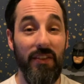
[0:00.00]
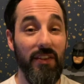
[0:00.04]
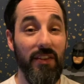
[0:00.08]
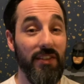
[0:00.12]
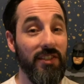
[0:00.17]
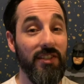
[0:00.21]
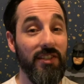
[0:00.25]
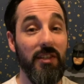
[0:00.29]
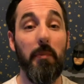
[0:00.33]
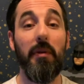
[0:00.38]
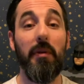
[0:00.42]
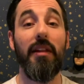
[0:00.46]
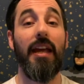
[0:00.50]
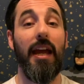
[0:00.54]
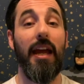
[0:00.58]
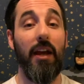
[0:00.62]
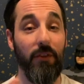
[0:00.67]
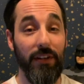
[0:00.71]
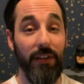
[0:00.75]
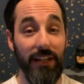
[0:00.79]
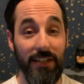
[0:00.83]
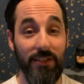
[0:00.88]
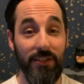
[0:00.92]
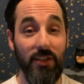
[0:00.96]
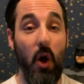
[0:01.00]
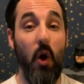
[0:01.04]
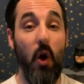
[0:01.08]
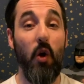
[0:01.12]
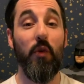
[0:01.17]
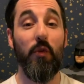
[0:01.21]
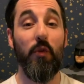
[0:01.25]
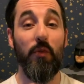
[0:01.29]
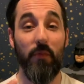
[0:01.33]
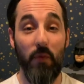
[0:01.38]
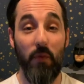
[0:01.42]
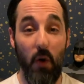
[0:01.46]
the similarities
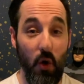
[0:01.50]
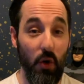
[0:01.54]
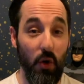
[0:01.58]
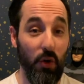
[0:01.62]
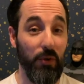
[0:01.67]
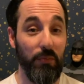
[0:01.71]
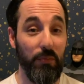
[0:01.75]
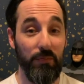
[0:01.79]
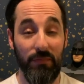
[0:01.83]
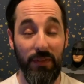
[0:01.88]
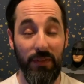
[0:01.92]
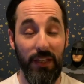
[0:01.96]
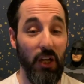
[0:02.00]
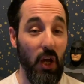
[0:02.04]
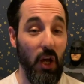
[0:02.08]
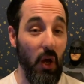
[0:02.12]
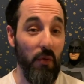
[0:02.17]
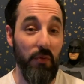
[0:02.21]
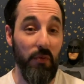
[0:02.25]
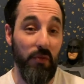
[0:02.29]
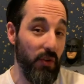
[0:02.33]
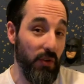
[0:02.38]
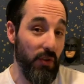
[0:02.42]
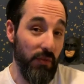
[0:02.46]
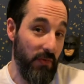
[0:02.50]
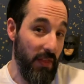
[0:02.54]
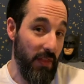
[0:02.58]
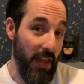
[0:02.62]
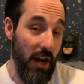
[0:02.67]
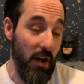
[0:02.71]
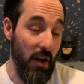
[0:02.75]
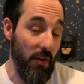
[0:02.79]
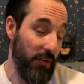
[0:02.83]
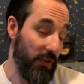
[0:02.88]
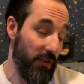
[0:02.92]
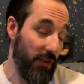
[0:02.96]
are they're
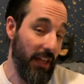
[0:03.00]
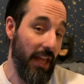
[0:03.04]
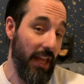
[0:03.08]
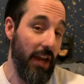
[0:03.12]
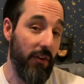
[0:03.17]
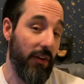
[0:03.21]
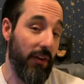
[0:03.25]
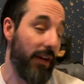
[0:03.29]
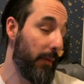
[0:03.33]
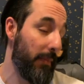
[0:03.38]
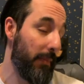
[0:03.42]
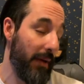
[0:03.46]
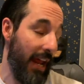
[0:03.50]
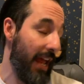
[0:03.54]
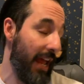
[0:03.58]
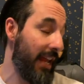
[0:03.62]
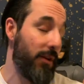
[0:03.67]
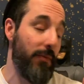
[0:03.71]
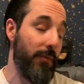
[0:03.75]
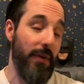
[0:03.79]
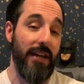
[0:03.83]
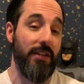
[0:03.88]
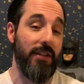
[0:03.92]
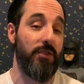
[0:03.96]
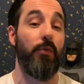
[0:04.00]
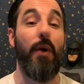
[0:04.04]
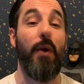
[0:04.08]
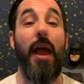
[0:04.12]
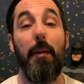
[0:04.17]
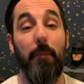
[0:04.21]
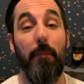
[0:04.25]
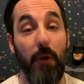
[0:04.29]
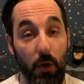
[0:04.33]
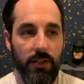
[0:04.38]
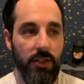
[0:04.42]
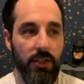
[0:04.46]
there, they're glaring. But anyways,
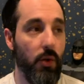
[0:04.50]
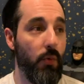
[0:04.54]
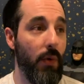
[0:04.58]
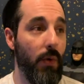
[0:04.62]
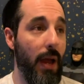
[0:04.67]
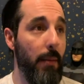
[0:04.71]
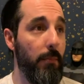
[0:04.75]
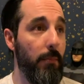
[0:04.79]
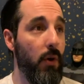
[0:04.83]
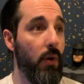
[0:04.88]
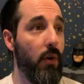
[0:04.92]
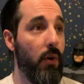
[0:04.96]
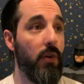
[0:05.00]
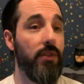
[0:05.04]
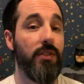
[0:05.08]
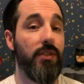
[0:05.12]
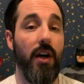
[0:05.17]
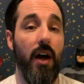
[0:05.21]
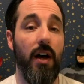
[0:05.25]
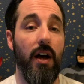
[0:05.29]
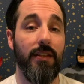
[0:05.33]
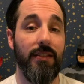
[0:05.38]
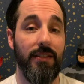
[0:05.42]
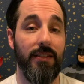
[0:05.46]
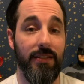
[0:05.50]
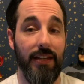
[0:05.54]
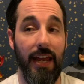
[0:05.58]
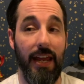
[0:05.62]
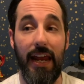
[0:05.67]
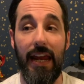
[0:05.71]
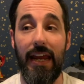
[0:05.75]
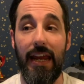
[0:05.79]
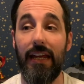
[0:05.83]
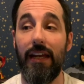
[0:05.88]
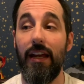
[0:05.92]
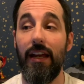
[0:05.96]
Rambo. So Rambo goes on
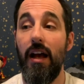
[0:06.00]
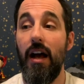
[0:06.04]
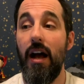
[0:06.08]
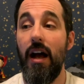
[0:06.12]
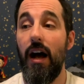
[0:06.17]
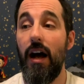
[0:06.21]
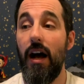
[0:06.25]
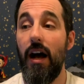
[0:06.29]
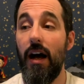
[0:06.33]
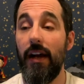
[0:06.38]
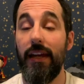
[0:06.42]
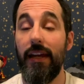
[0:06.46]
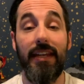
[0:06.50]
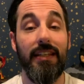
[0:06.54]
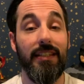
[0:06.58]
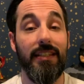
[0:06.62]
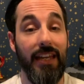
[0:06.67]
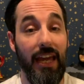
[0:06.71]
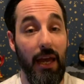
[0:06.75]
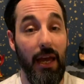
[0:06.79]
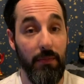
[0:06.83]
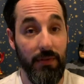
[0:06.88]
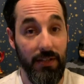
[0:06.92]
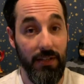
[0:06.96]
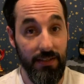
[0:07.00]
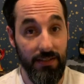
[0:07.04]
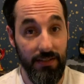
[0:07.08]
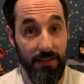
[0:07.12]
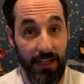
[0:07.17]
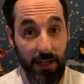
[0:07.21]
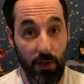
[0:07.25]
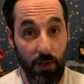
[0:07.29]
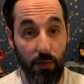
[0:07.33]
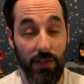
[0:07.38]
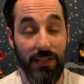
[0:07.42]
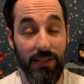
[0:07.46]
saying he's kept his
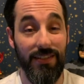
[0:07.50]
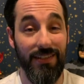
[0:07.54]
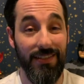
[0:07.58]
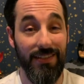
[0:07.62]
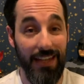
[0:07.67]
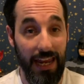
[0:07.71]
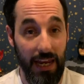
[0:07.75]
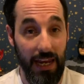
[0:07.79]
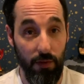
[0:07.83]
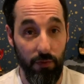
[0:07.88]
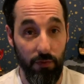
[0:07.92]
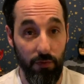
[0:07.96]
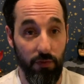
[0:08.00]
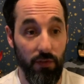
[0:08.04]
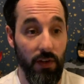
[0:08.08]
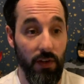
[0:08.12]
secrets safe.